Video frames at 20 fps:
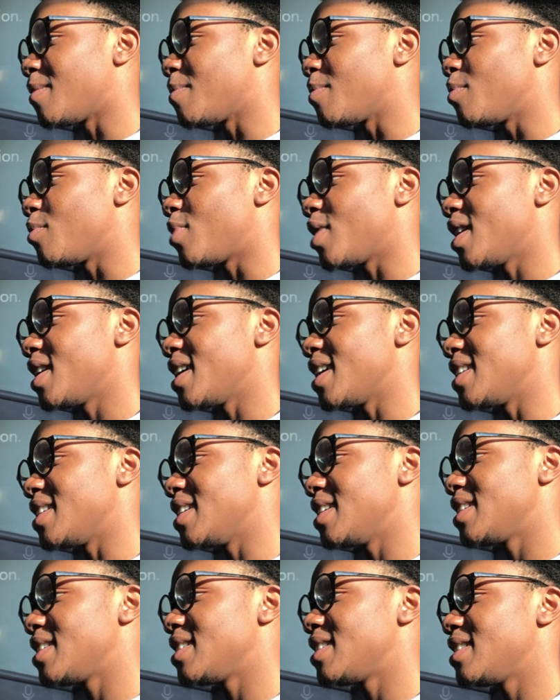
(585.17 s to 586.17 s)
Brand
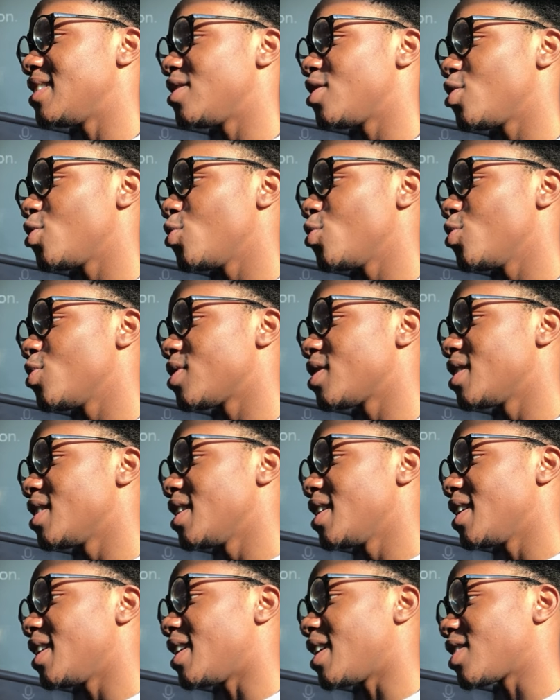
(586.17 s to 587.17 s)
identity, choose
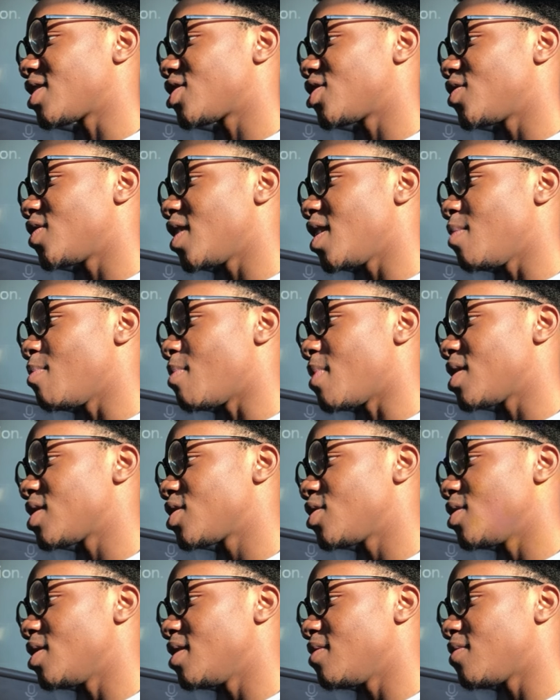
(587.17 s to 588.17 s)
luxury,
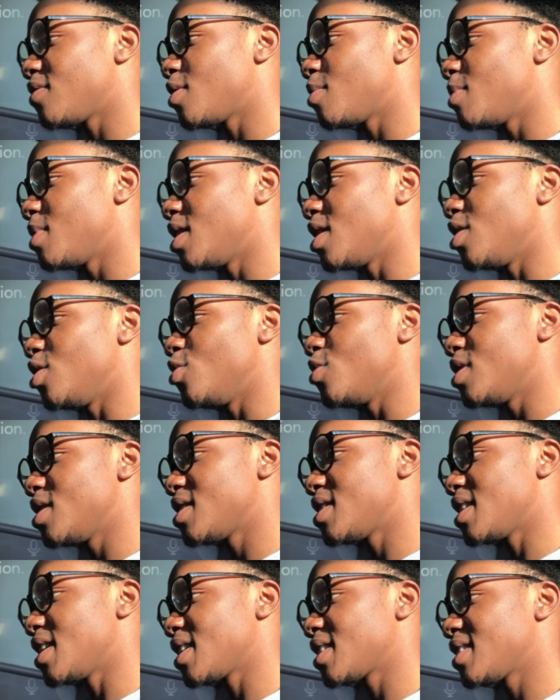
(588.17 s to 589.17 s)
masculine, feminine,
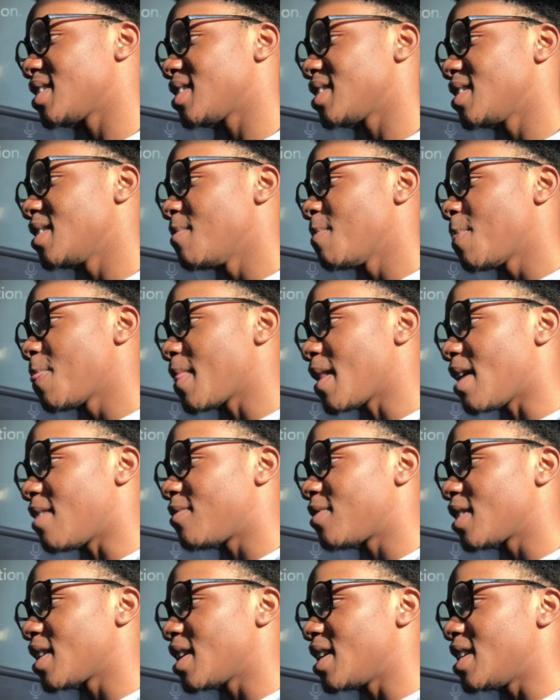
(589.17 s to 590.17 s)
unisex,
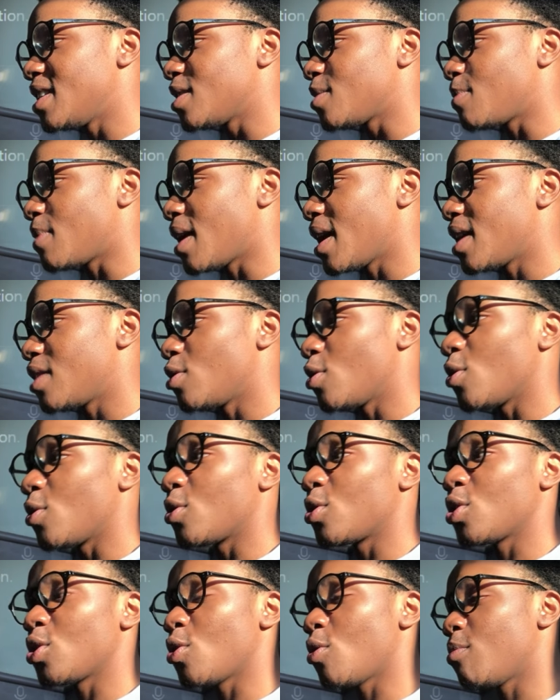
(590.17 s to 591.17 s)
African inspired or
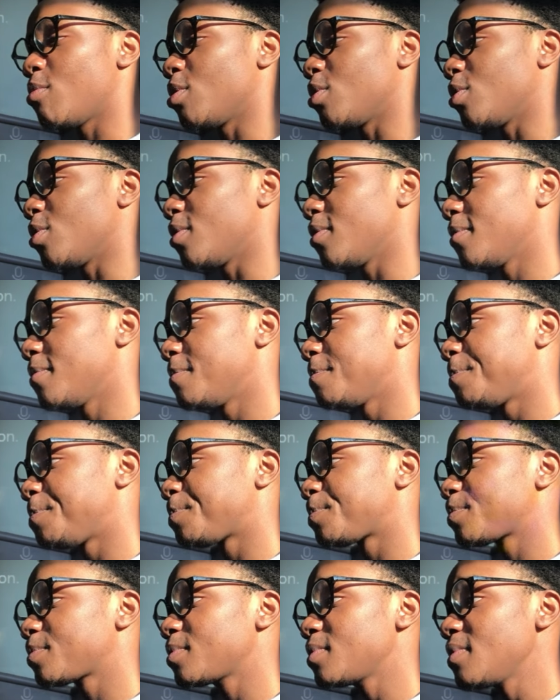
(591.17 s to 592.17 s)
global
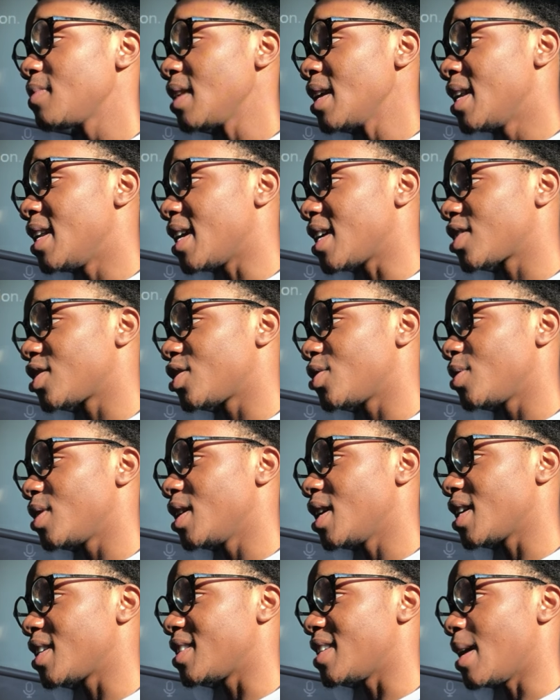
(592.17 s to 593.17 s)
luxury.
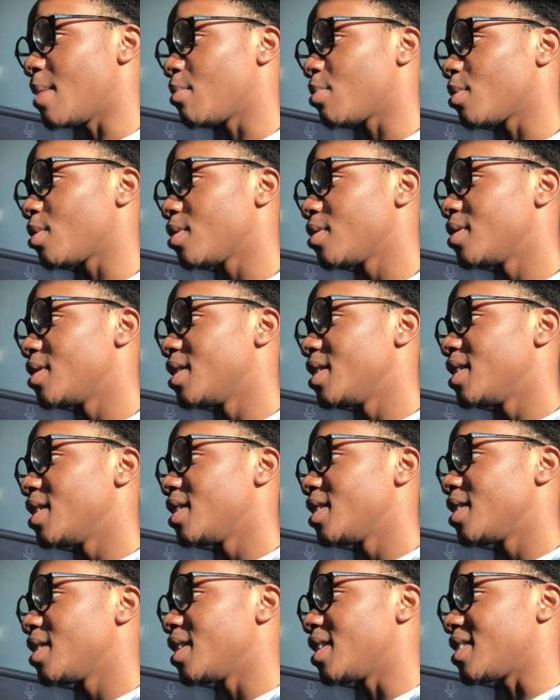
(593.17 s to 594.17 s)
Example
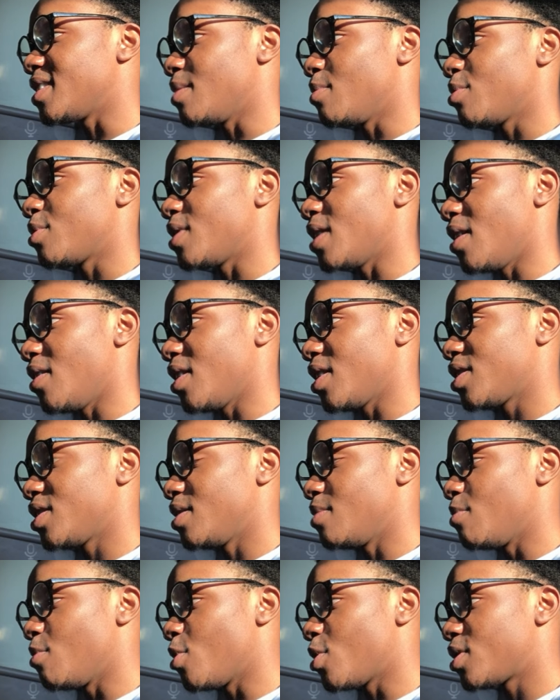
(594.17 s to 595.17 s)

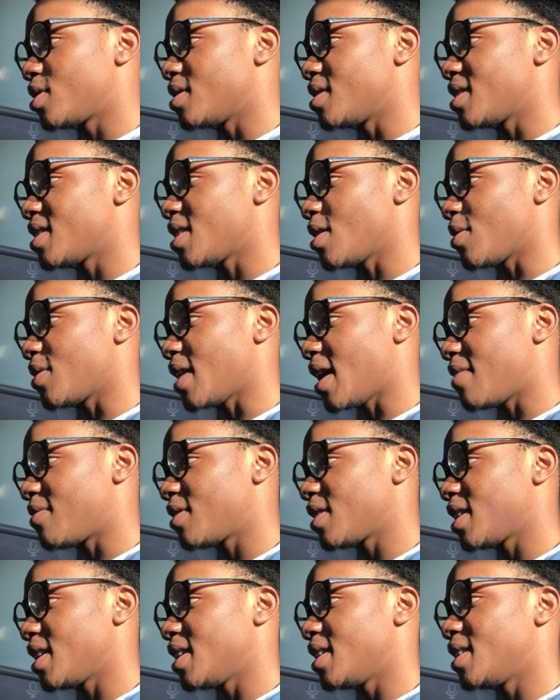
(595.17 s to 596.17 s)
direction, model in South
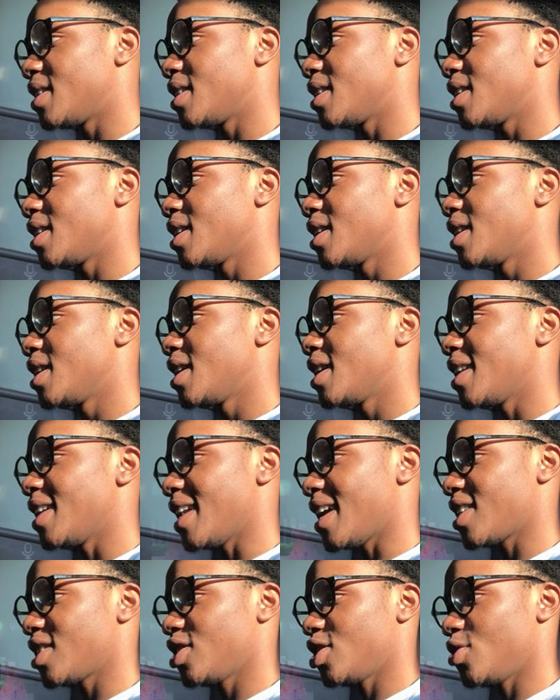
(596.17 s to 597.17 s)
African
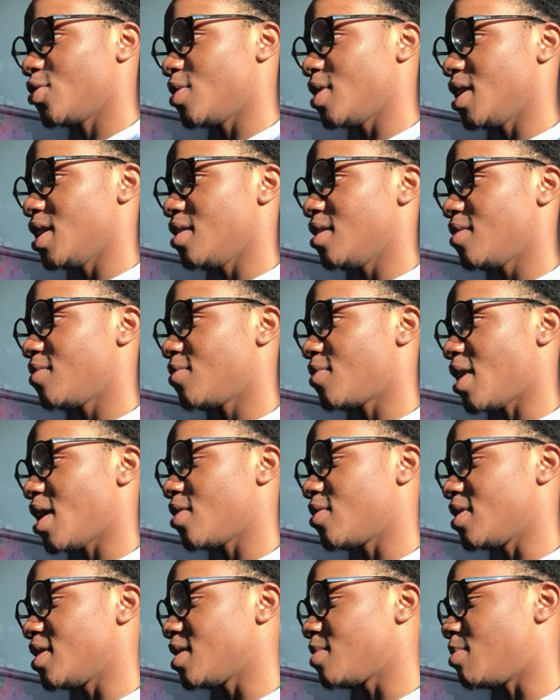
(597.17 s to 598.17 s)
luxury
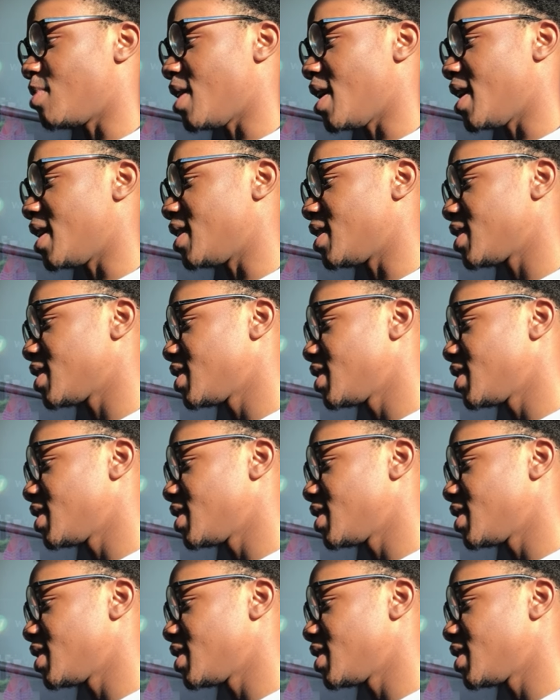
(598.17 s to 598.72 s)
fragrance brand.